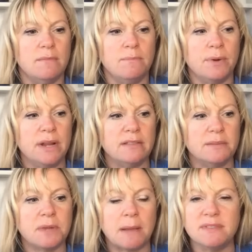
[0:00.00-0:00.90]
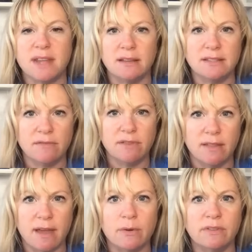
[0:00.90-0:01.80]
bring sometimes
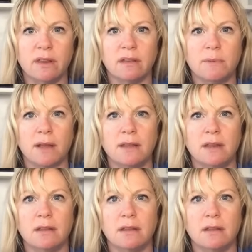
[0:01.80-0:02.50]
negativity that was unexpected.